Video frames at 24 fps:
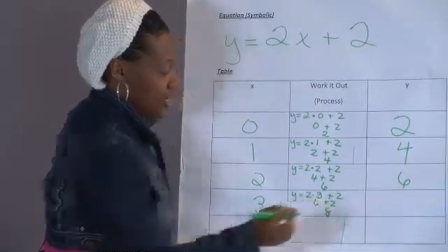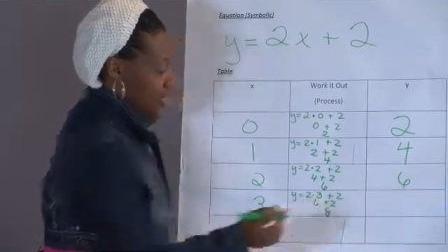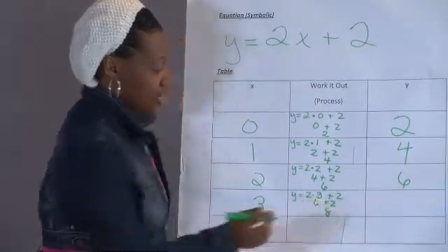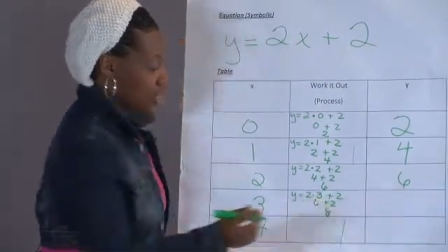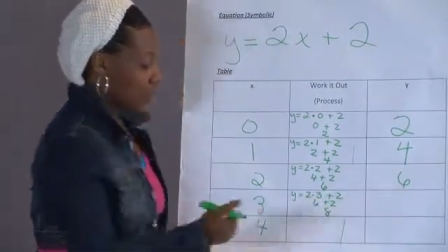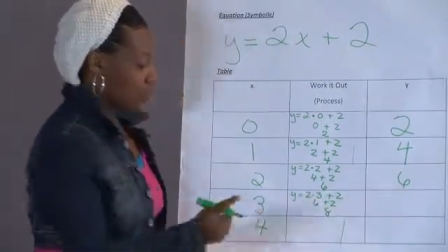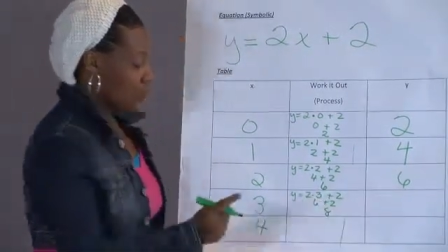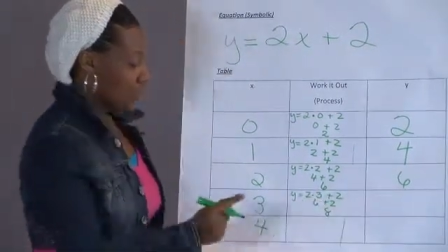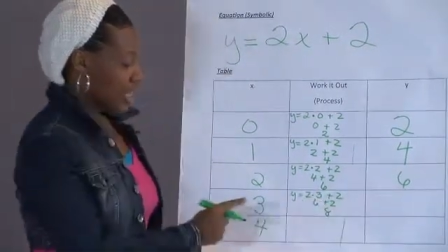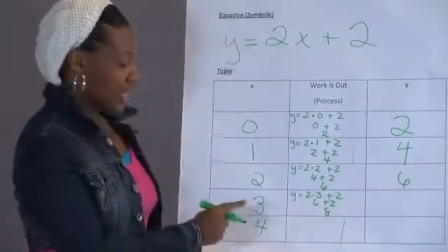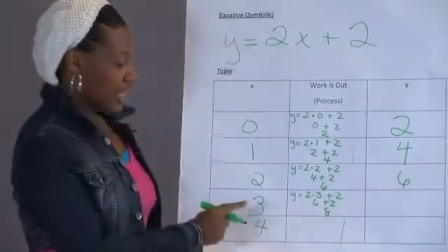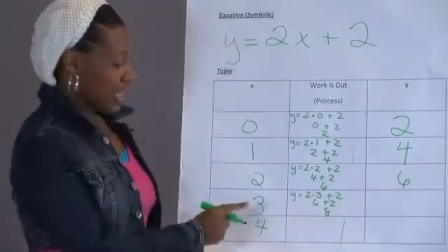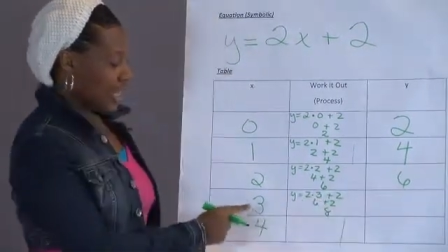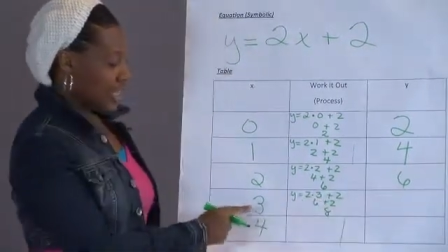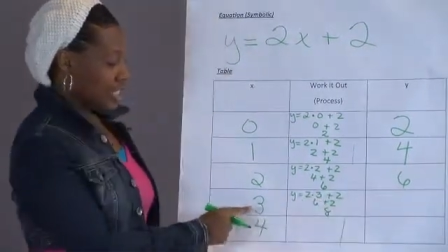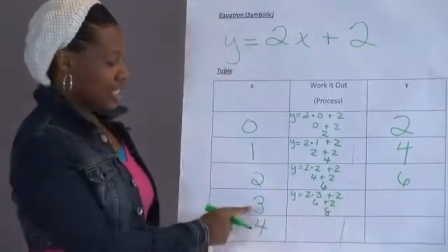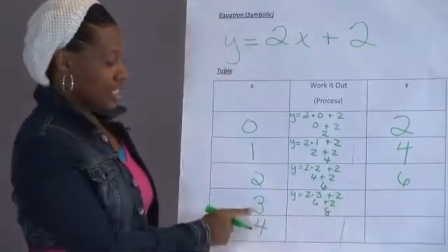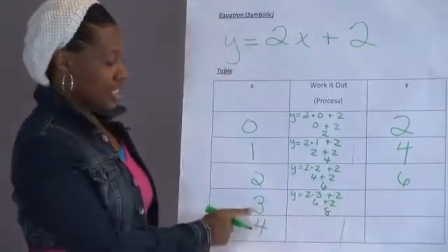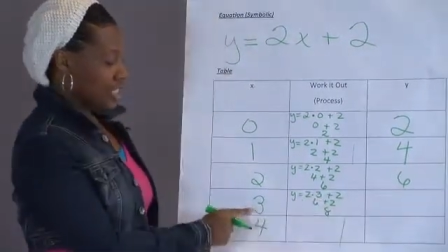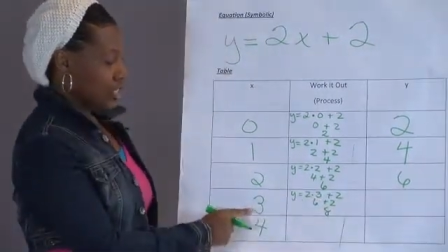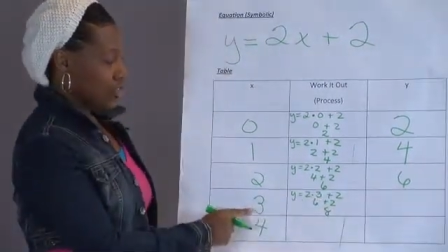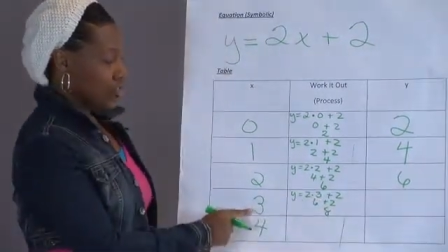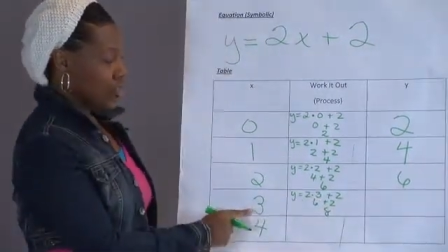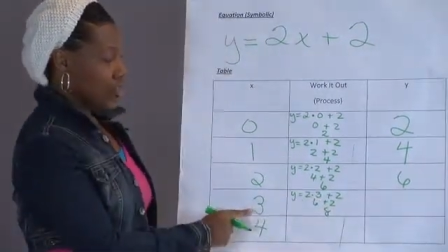So when X
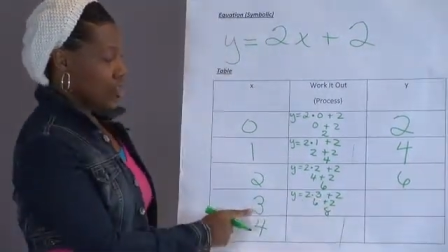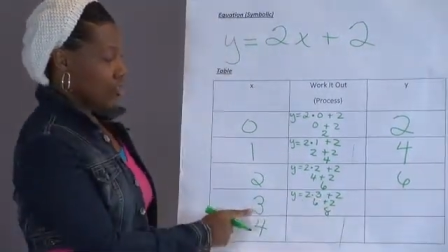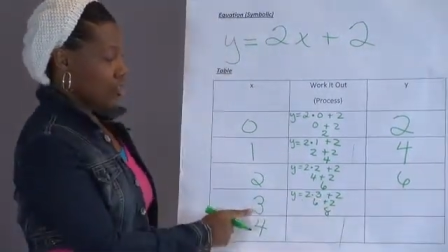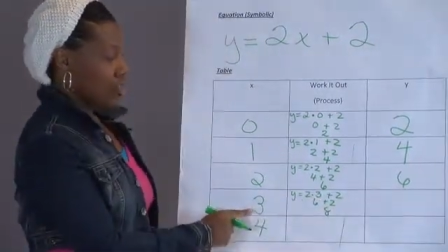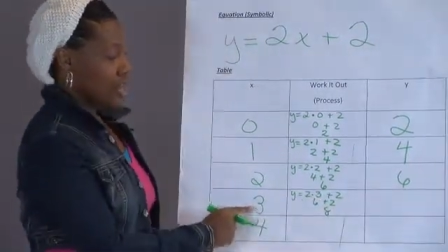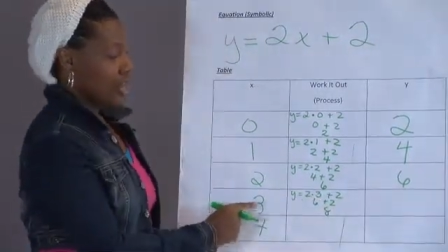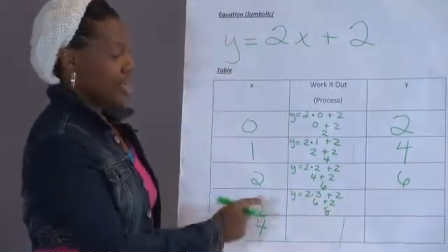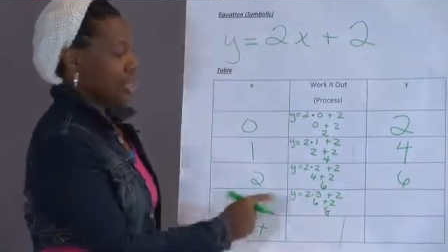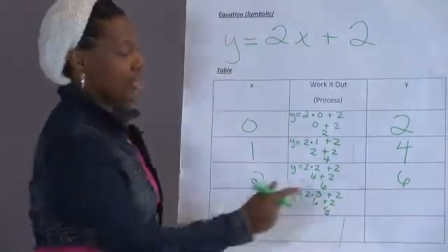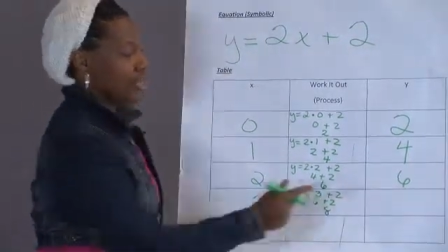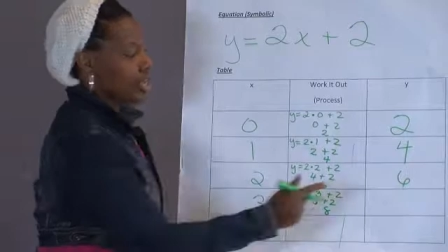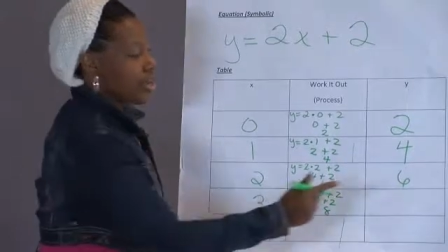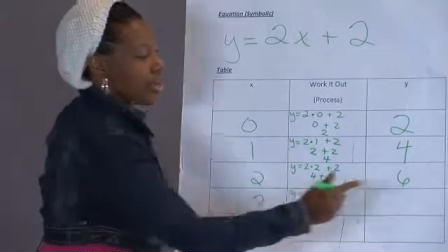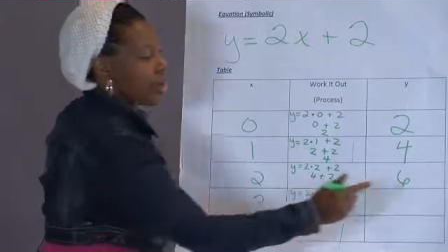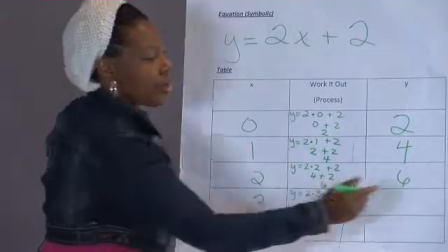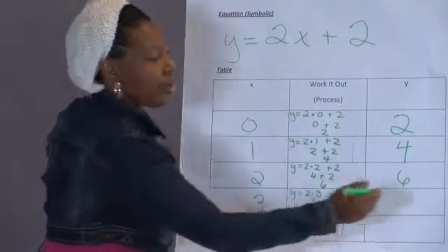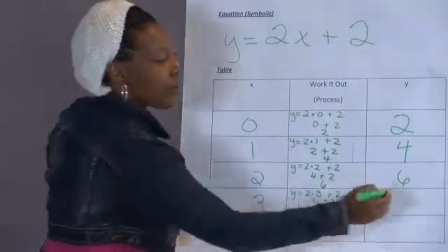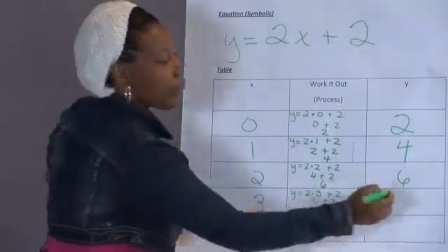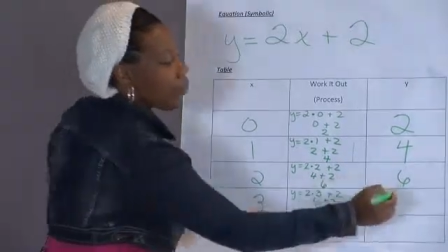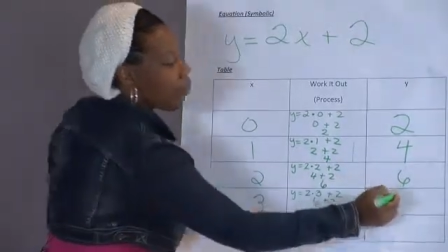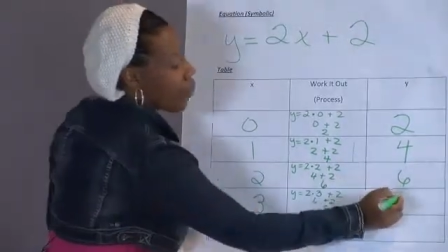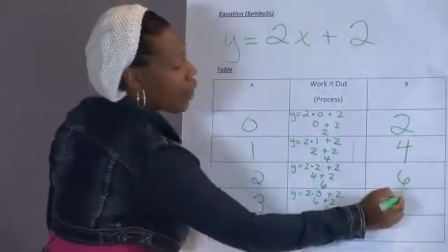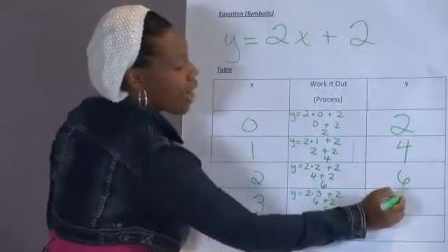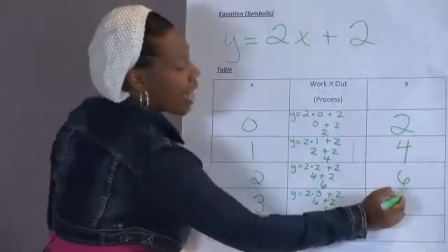is 3,
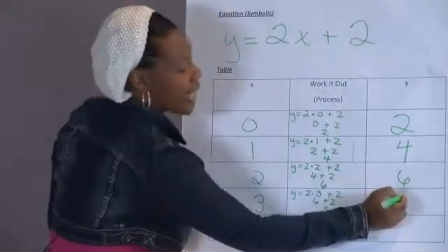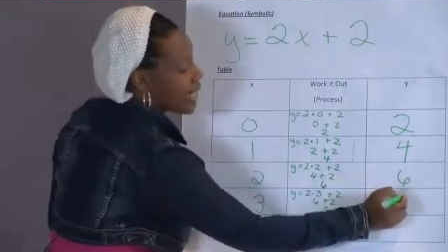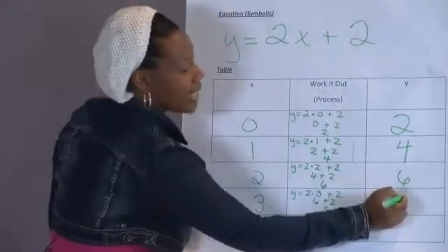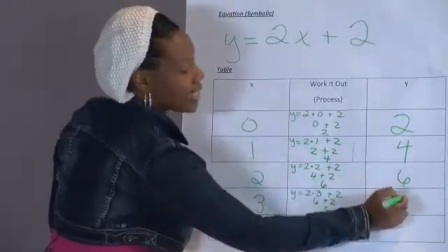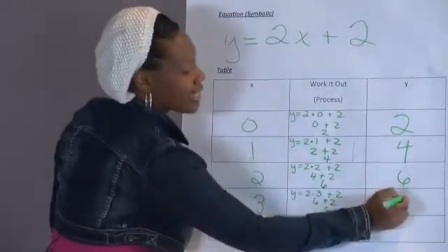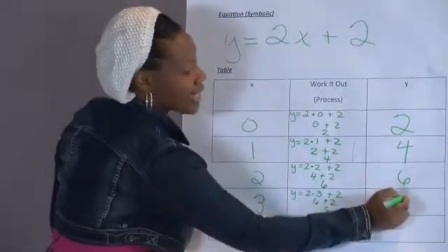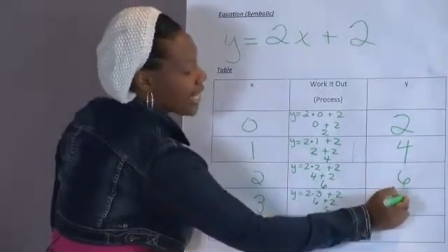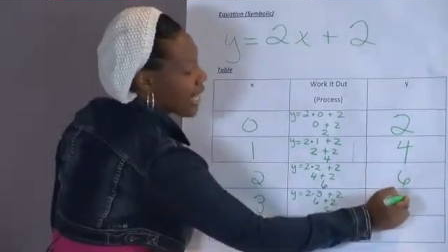Y is